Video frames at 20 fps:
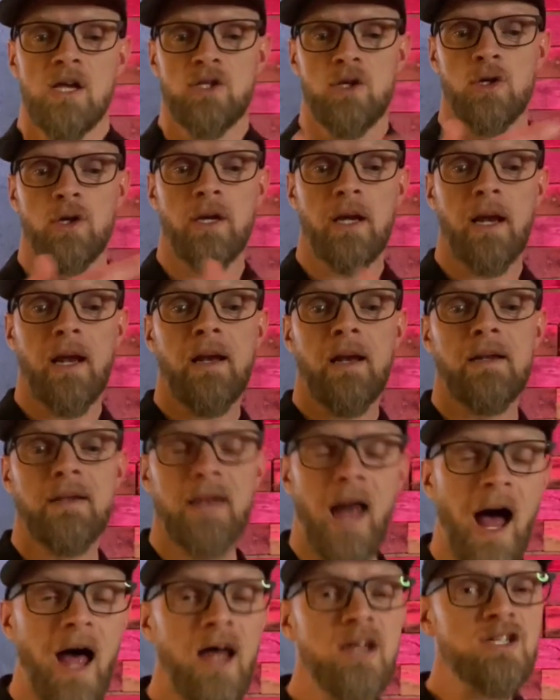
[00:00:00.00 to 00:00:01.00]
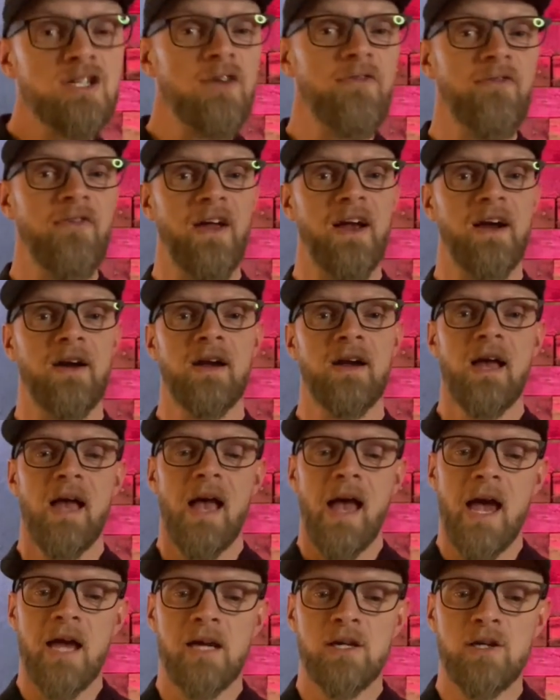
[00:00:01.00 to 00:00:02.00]
So you need to acknowledge your fear
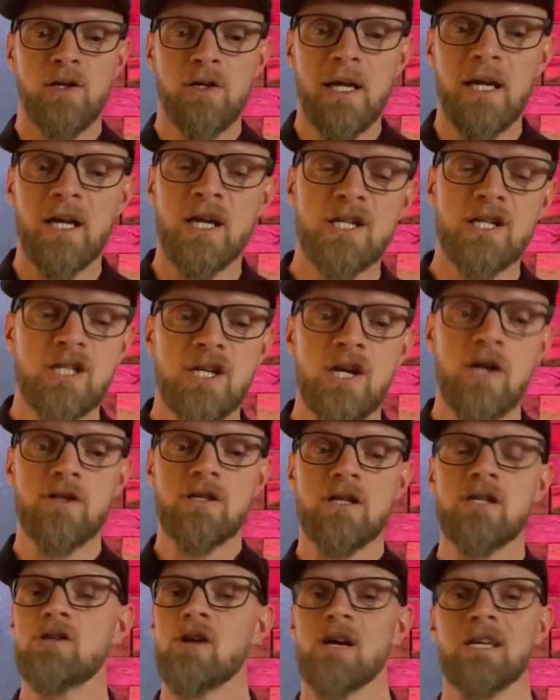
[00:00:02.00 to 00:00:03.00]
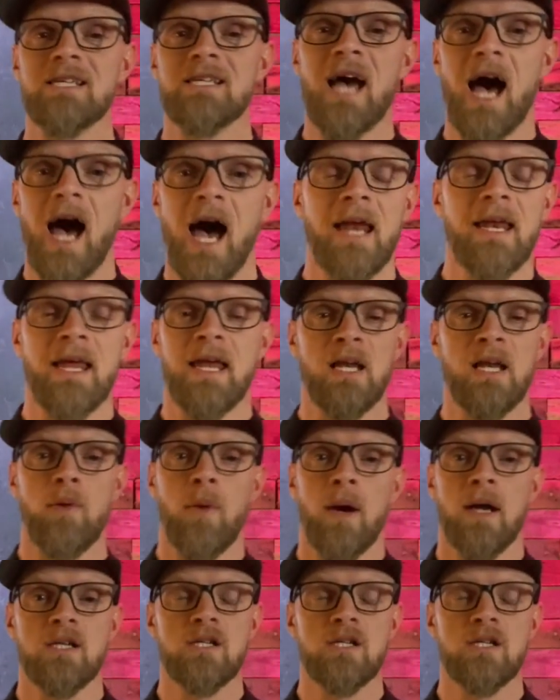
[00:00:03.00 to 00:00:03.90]
and you need to choose to trust God anyway.